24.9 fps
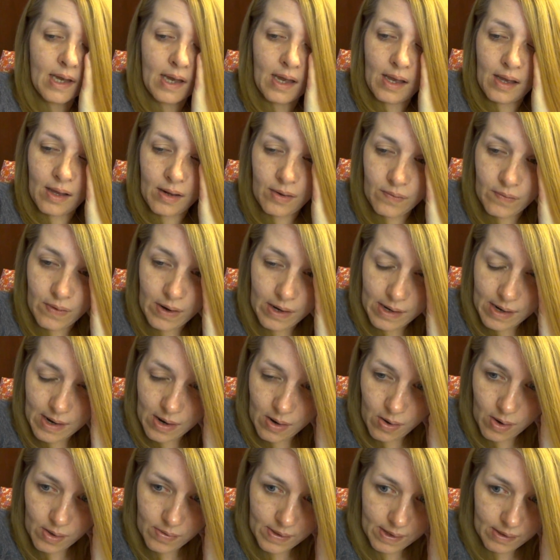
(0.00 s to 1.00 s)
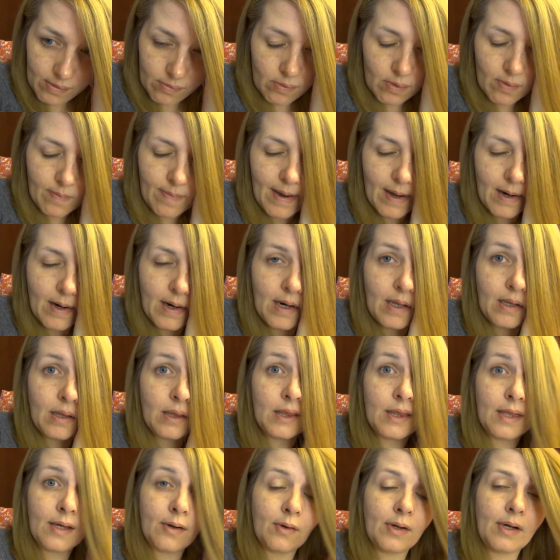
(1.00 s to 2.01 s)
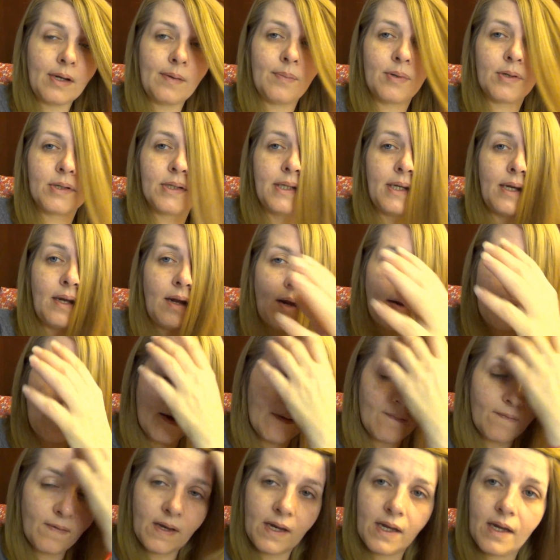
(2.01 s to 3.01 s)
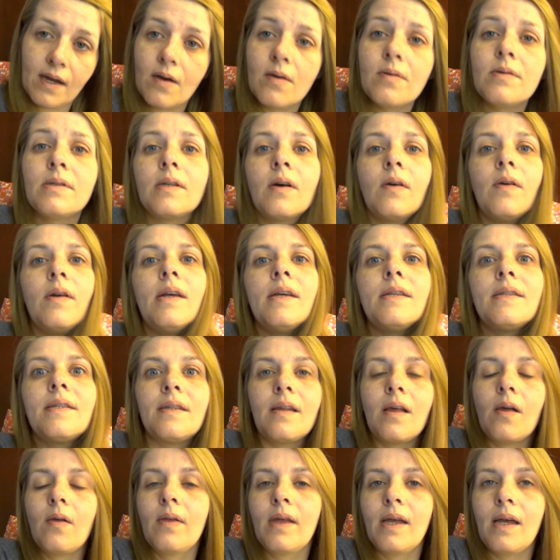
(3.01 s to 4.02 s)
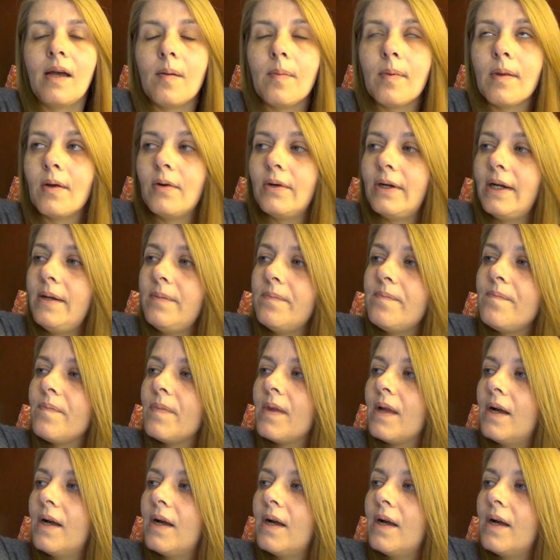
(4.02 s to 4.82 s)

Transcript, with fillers: And right now, I think we're about at 30% on that video, so it is slowly uploaded.